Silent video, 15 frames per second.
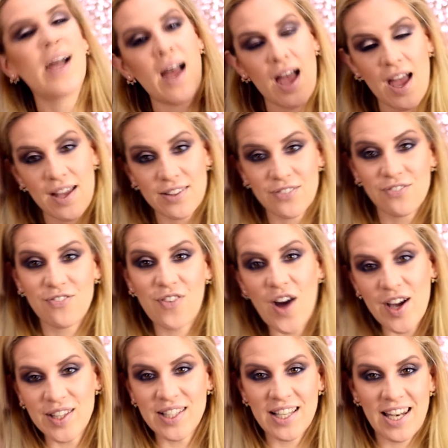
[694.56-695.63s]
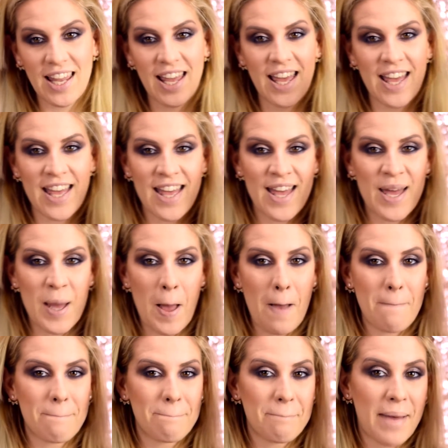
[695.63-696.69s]
And finally,
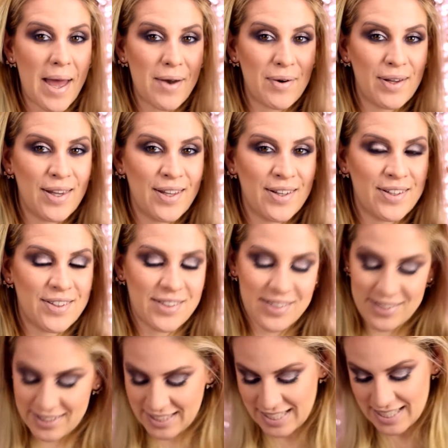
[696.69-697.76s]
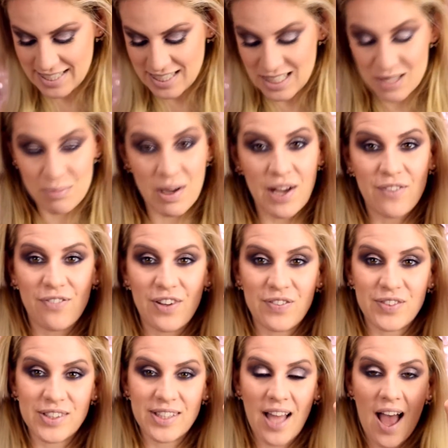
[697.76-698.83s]
Mary Lou. This is my
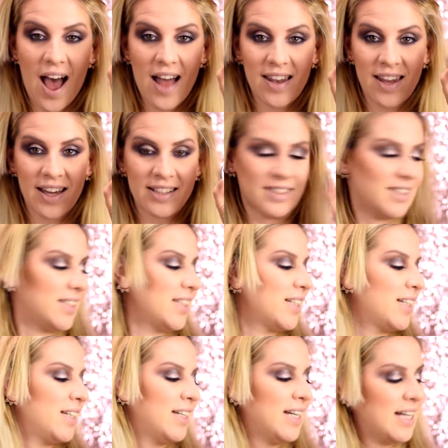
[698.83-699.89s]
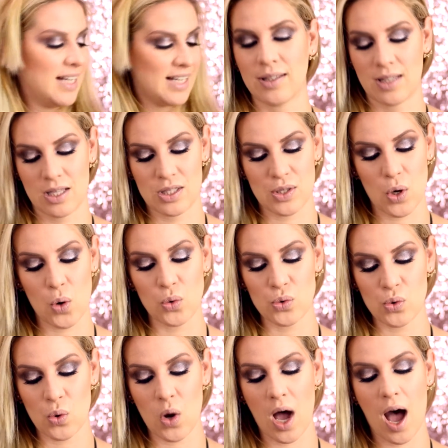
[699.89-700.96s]
favorite highlighter. It's
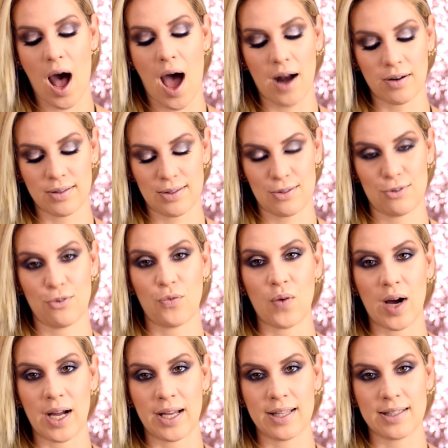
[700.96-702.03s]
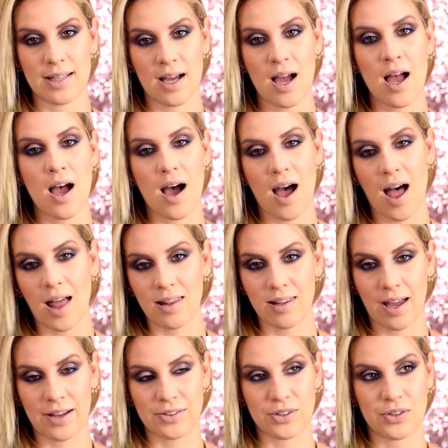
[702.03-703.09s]
also hard to find a
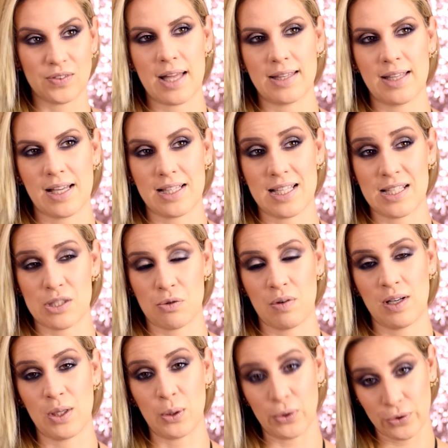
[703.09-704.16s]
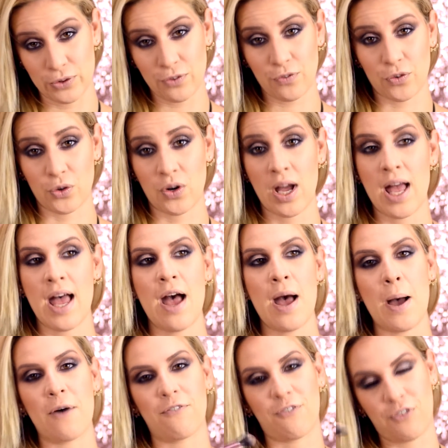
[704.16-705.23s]
highlighter that is really good for
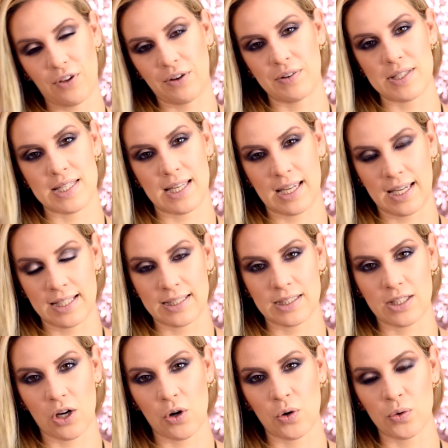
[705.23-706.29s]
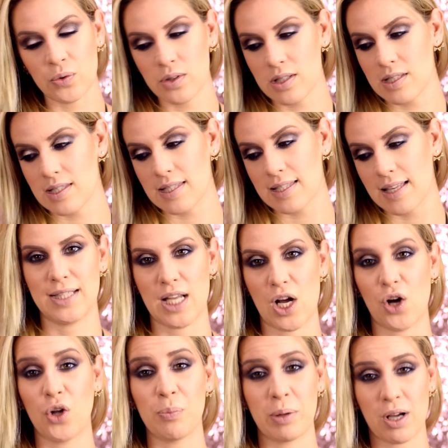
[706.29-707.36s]
fair skin tones,
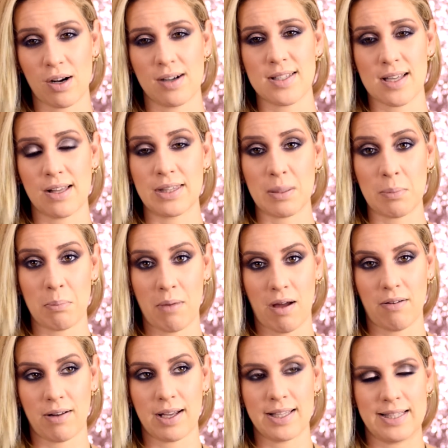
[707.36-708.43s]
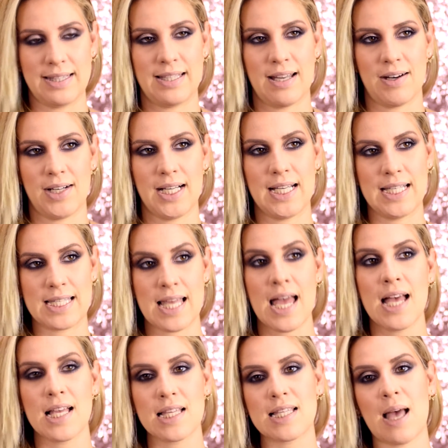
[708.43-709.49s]
because on the market there is
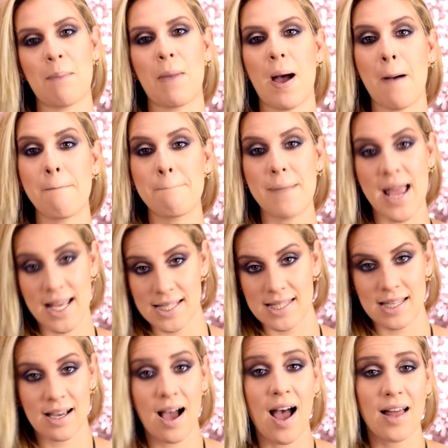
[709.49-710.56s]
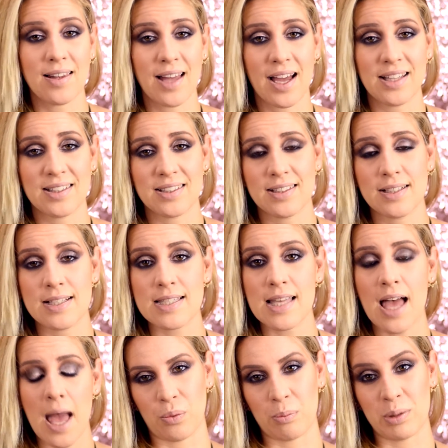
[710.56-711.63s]
some amazing highlighters,
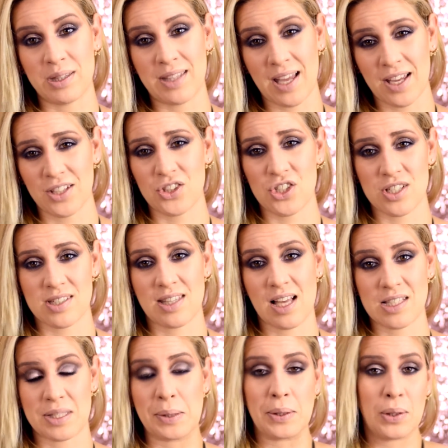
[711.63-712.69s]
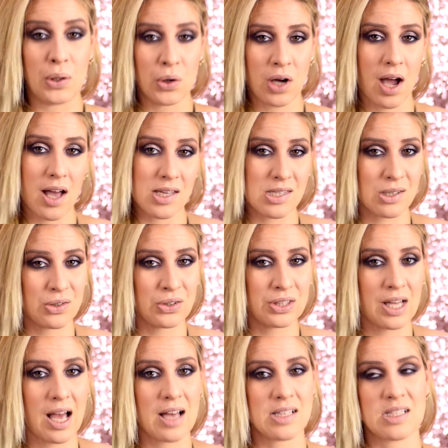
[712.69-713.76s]
but they just doesn't look as good
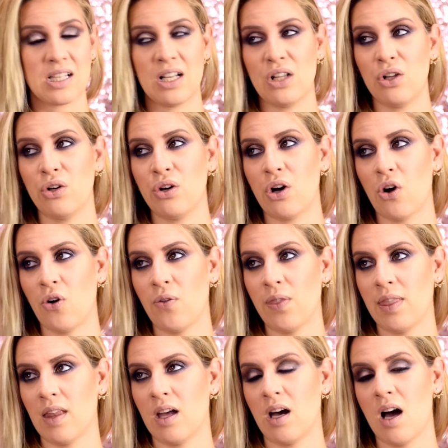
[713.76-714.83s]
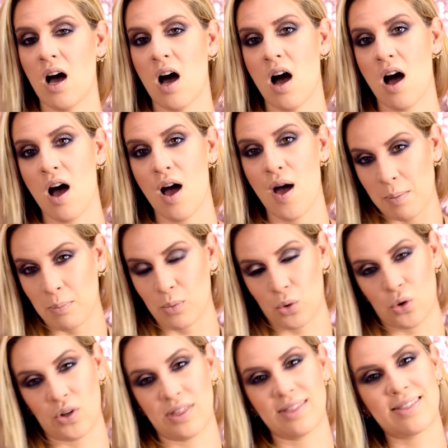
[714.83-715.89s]
as they look on the
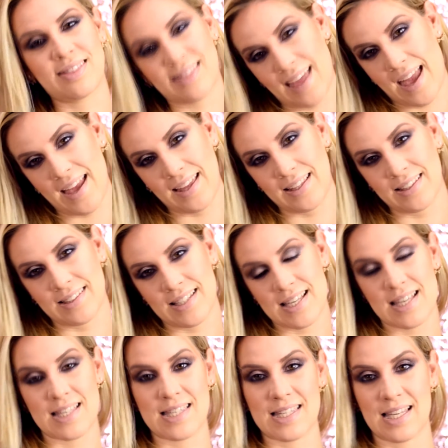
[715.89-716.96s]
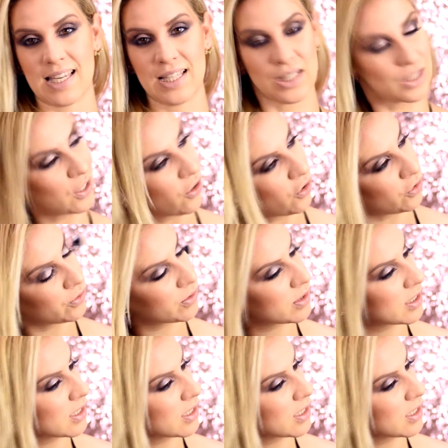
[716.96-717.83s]
more tan skin tones.